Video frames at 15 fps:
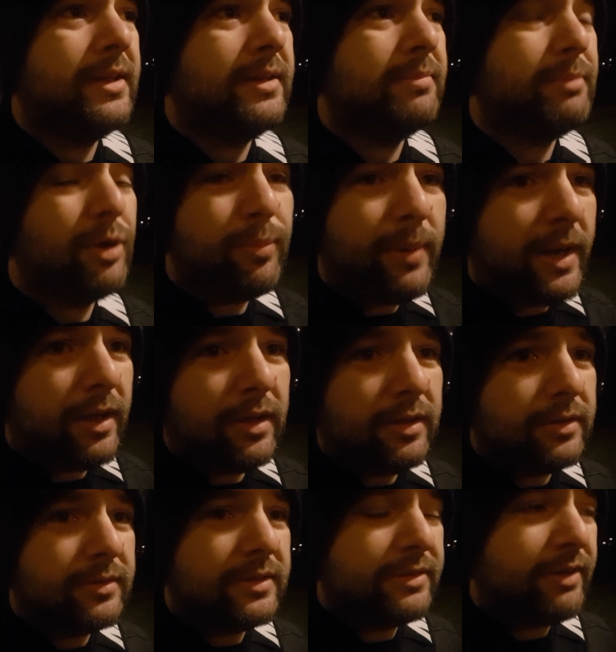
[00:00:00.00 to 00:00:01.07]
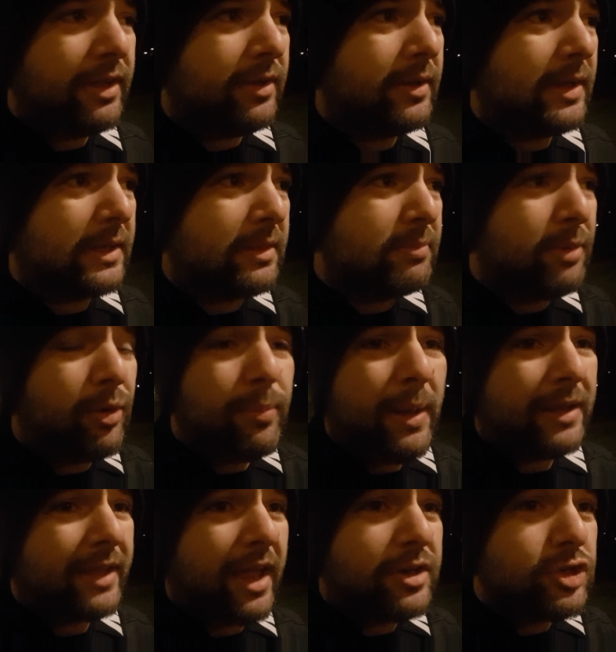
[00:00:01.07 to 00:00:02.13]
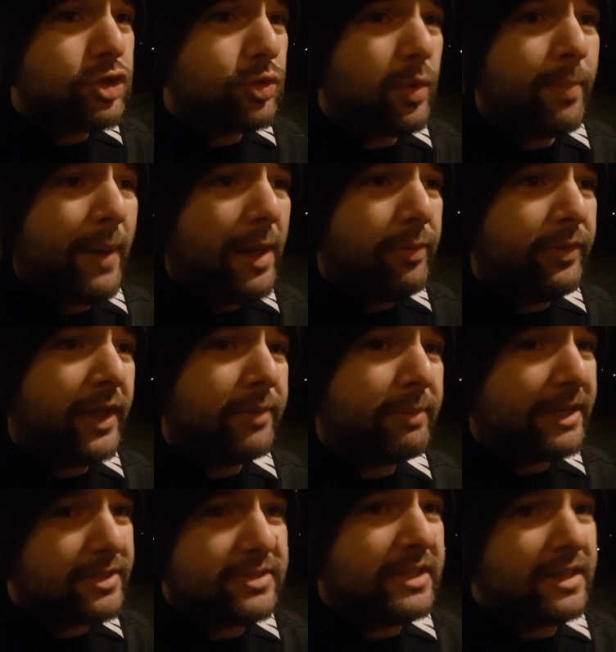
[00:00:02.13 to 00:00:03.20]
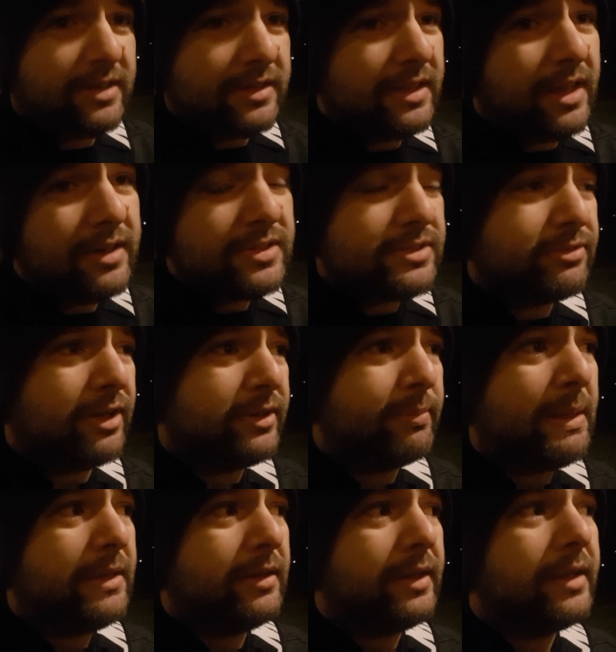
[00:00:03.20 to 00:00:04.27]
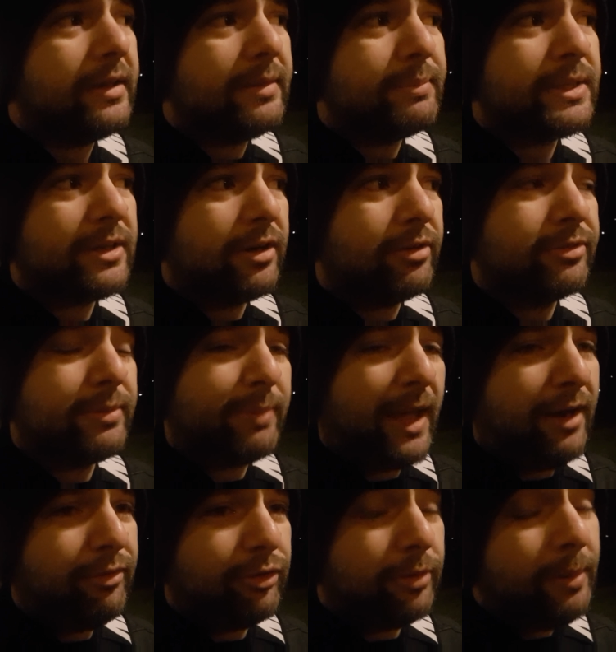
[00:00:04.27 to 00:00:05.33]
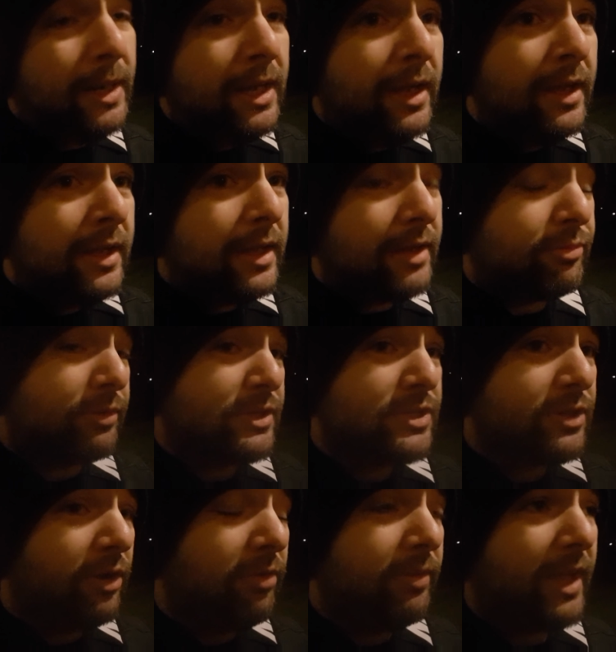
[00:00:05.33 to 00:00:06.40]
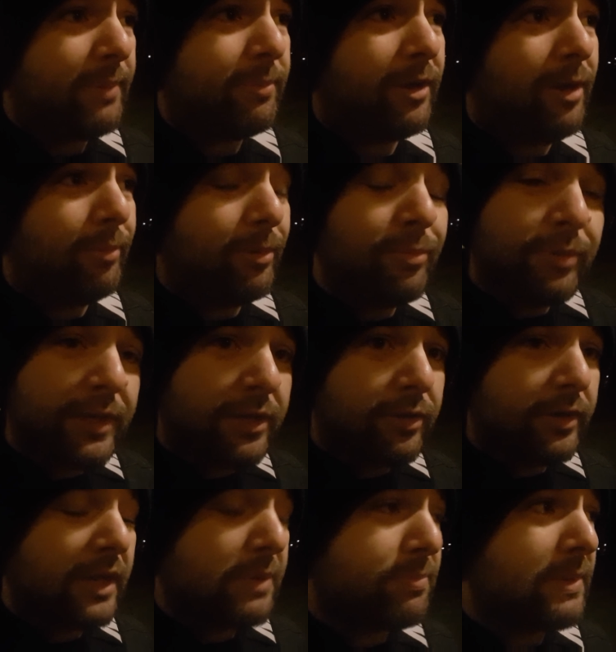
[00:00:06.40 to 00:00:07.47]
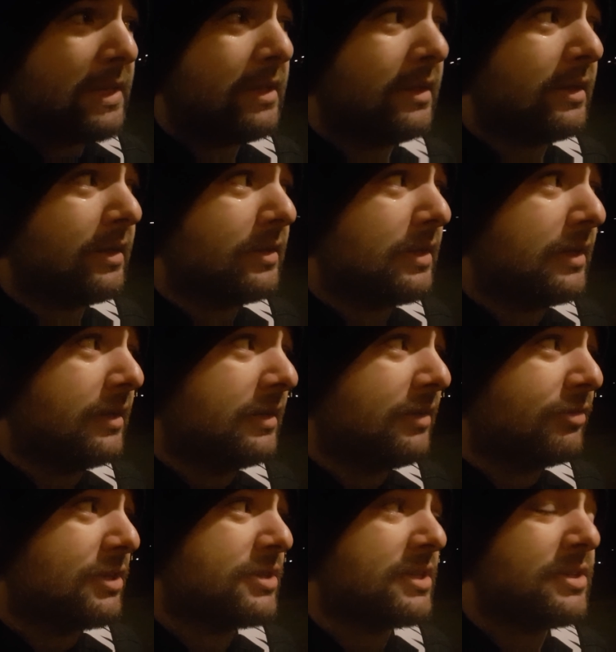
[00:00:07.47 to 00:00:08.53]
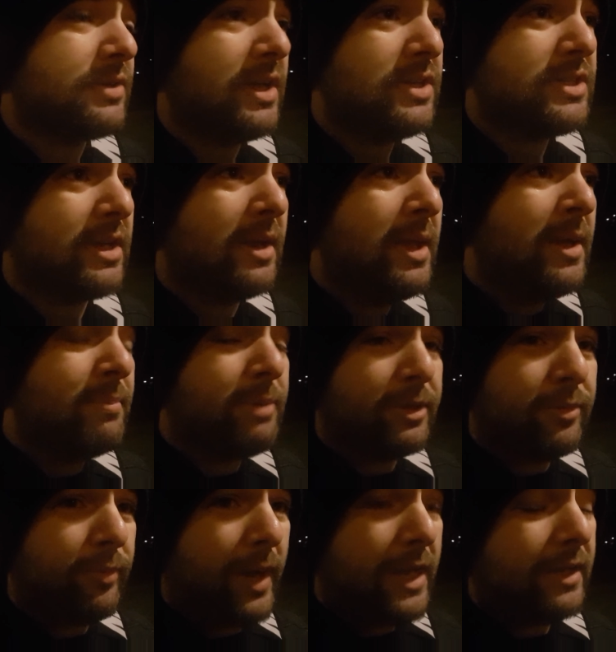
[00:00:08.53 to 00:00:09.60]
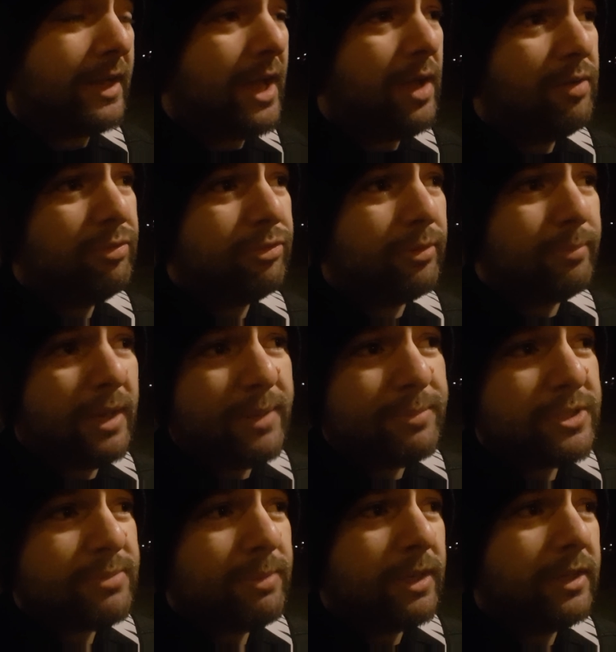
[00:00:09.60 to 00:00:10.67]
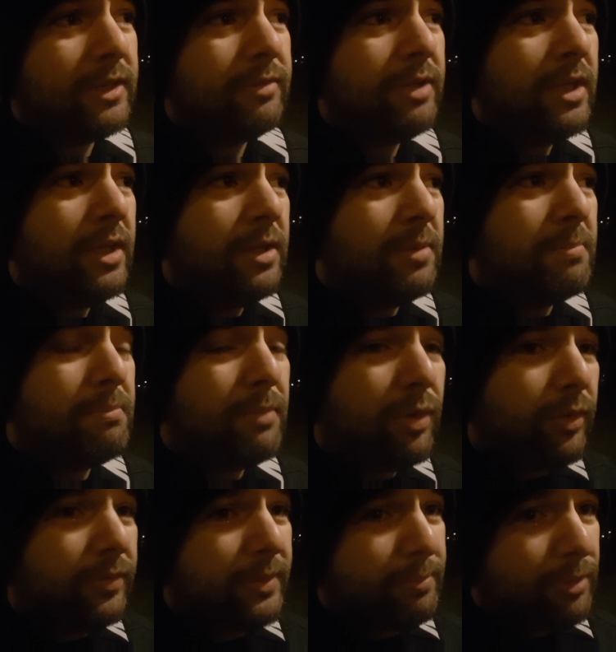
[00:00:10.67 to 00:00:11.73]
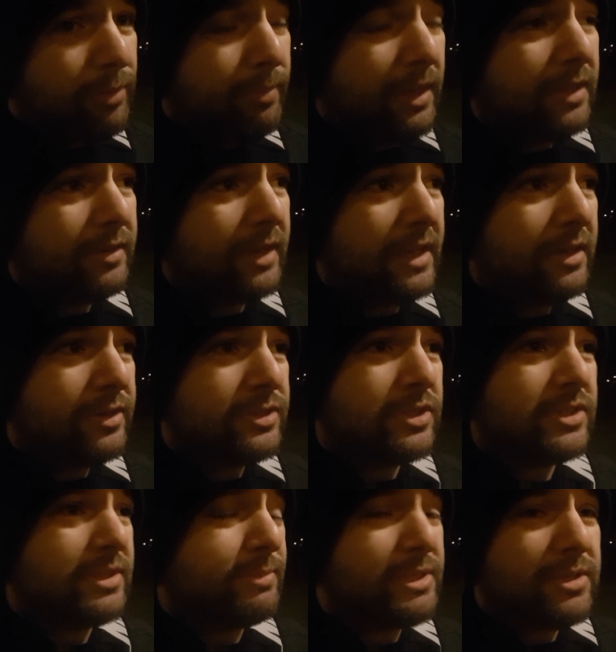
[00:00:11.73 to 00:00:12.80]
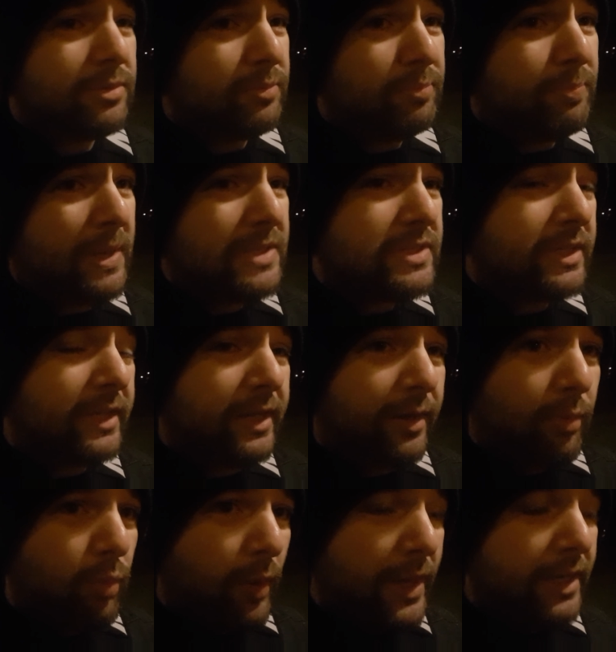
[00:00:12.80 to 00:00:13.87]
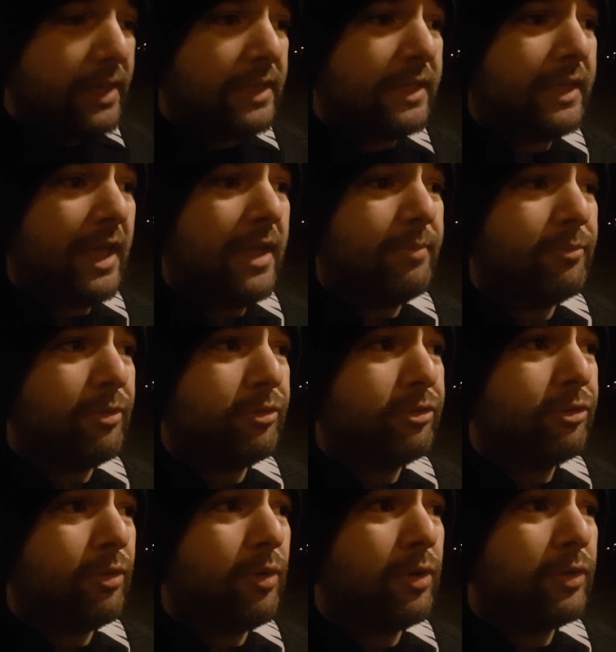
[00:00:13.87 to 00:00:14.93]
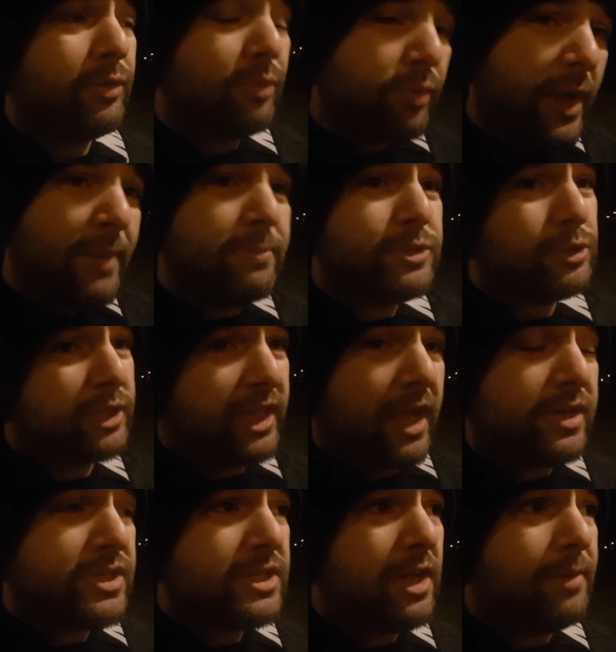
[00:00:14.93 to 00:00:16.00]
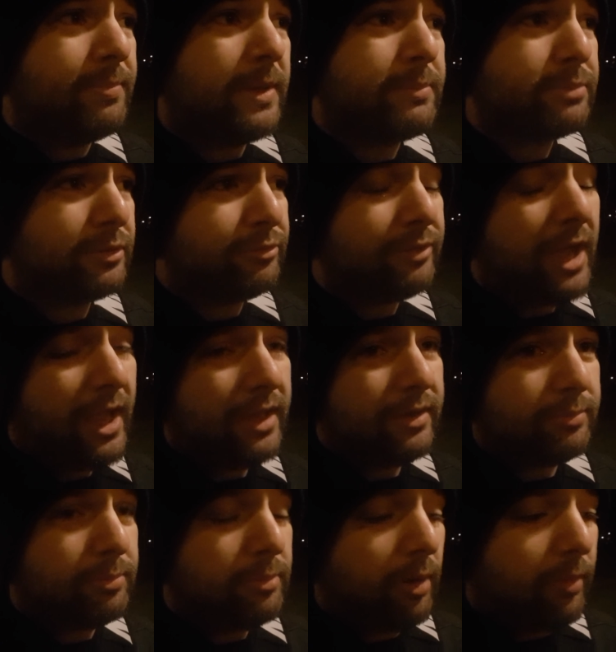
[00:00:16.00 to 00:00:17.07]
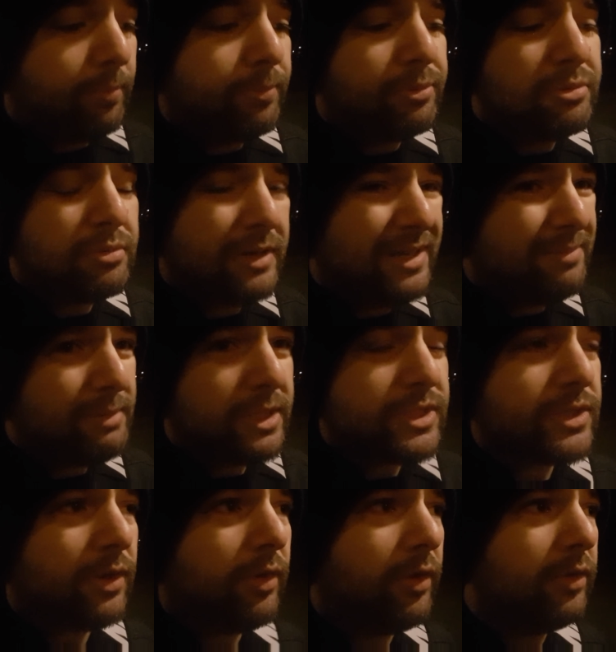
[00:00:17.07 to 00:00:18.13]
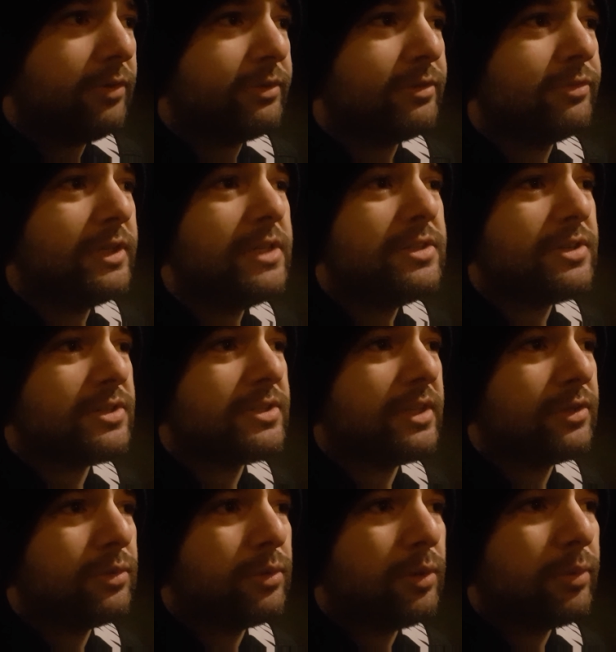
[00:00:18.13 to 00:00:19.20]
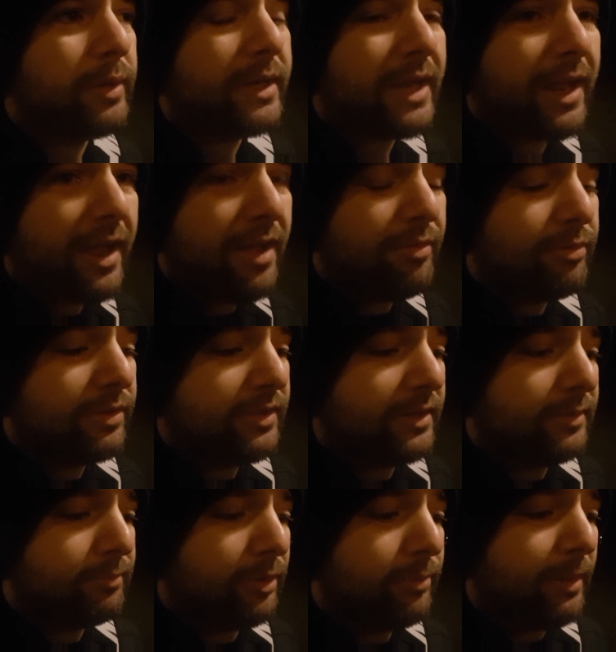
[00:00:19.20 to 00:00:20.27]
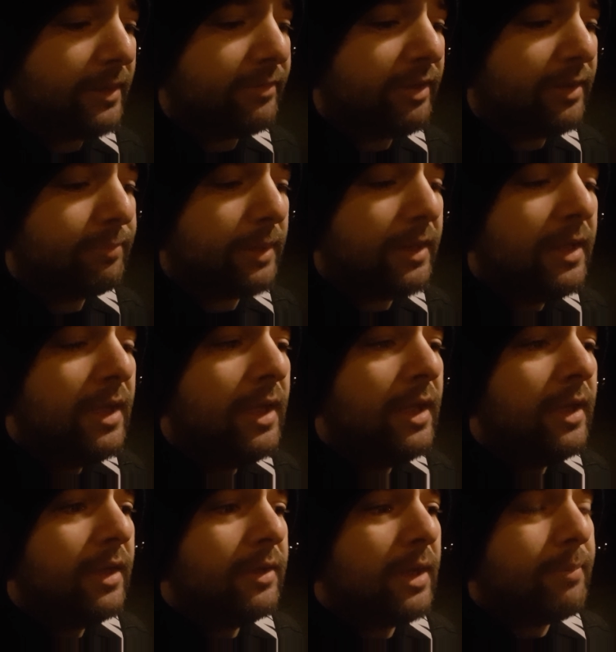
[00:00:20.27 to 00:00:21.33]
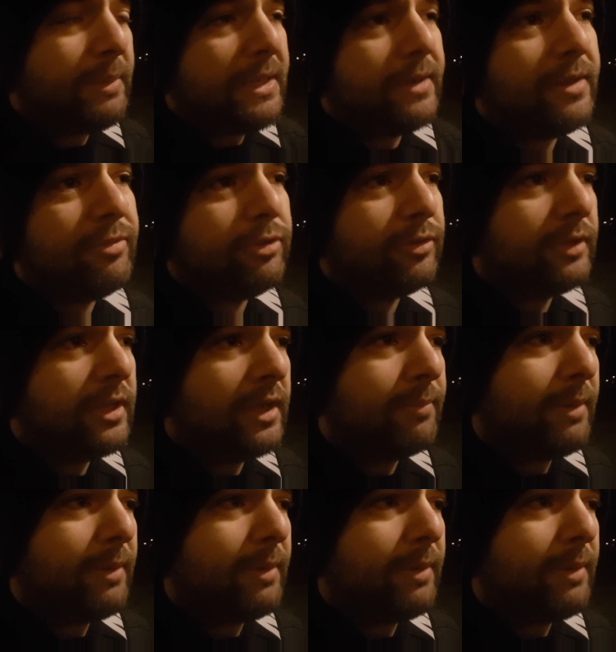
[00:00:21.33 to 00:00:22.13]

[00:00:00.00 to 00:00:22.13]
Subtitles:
mobile can do about that, because that is fundamentally a limit of the platform. If we solve that problem, we could be in a different situation. But right now, from my perspective, the mobile ecosystem is basically in a waiting game for the web to catch up and provide pretty much all of the features that you already have within mobile development. I mean, if you think